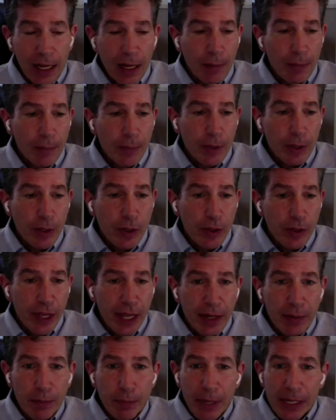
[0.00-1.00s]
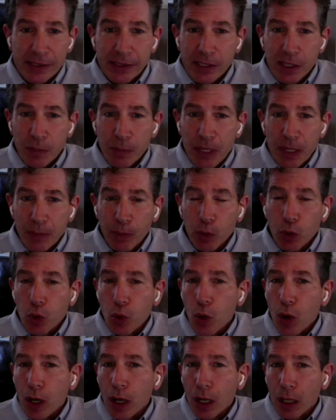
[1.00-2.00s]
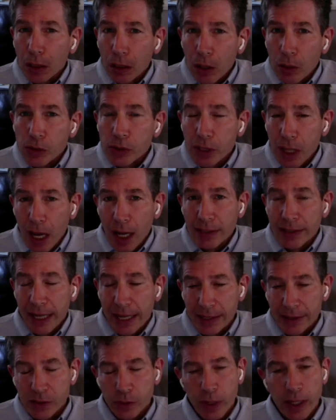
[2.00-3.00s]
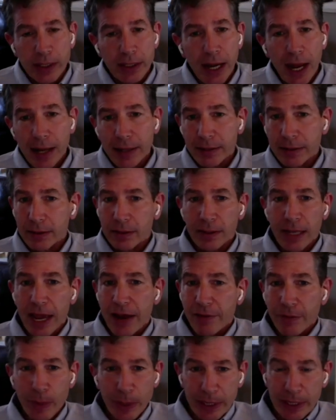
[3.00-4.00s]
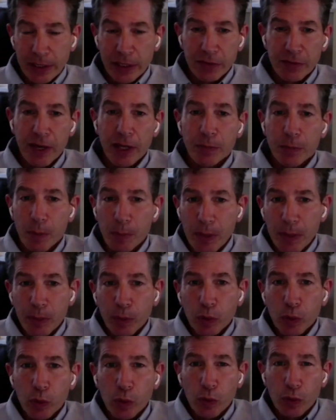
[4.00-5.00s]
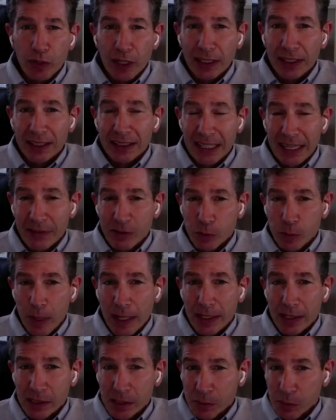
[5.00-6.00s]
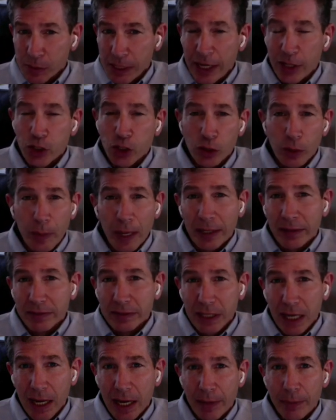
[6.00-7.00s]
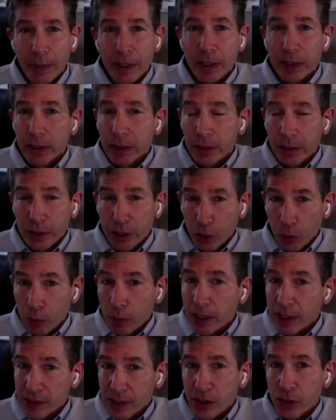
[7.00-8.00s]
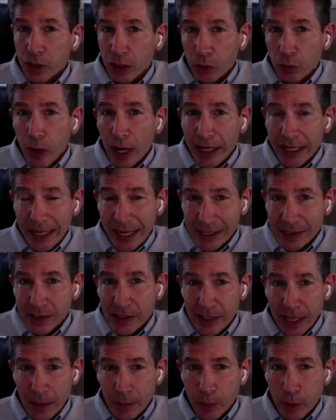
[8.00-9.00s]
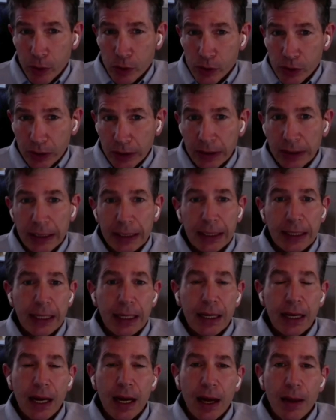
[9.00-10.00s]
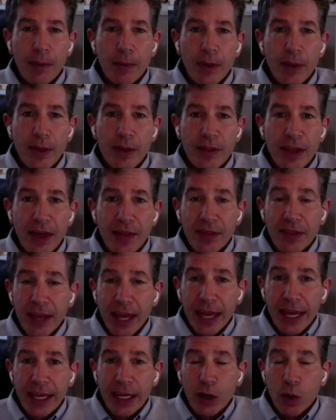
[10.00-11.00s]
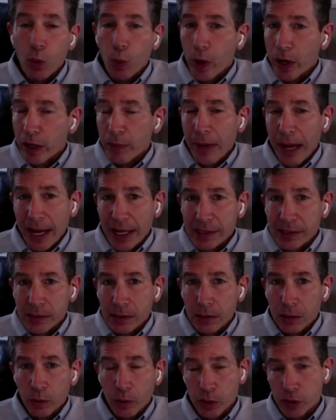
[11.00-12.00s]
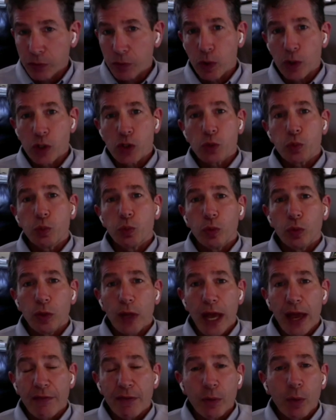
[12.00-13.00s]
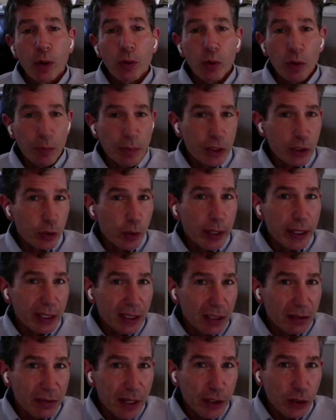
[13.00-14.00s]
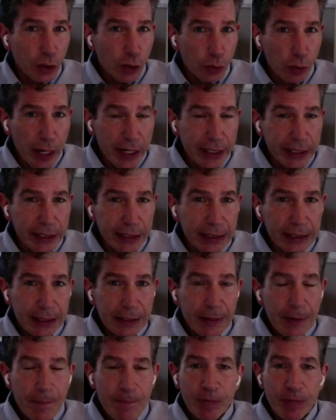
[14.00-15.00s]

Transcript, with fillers: Um, then basically the people who are close contacts, right? Not everybody at the event, but people who think that they have spent a substantial amount of time you know, essentially right next to that person, um, that they wear a mask, which of course everyone would be doing at the event already,